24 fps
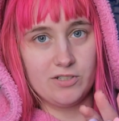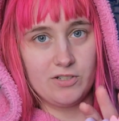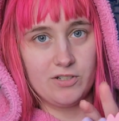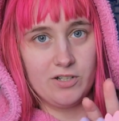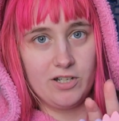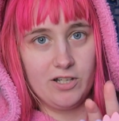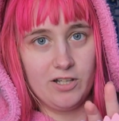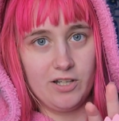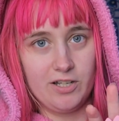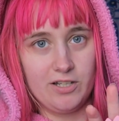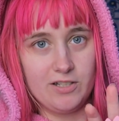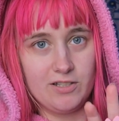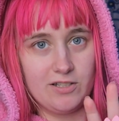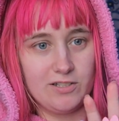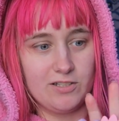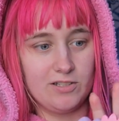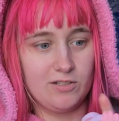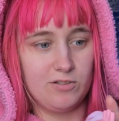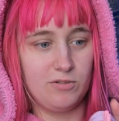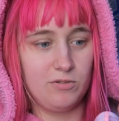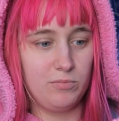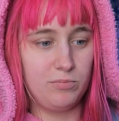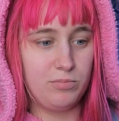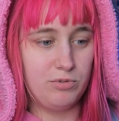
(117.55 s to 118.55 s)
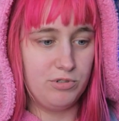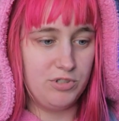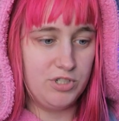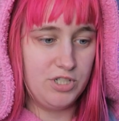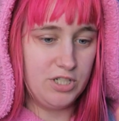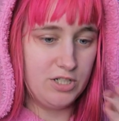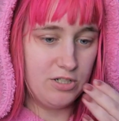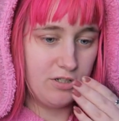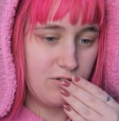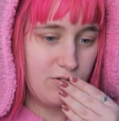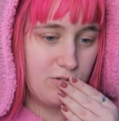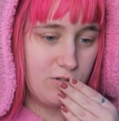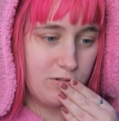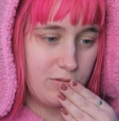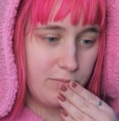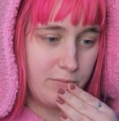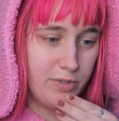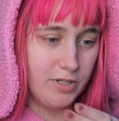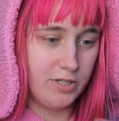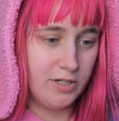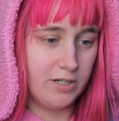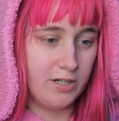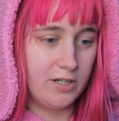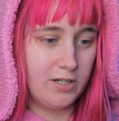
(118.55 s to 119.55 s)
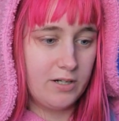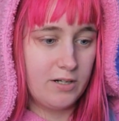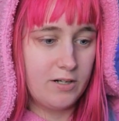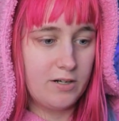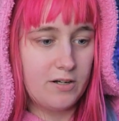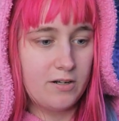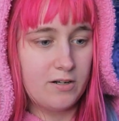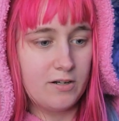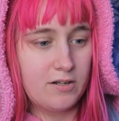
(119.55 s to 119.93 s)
so I like this little Pusheen corn better.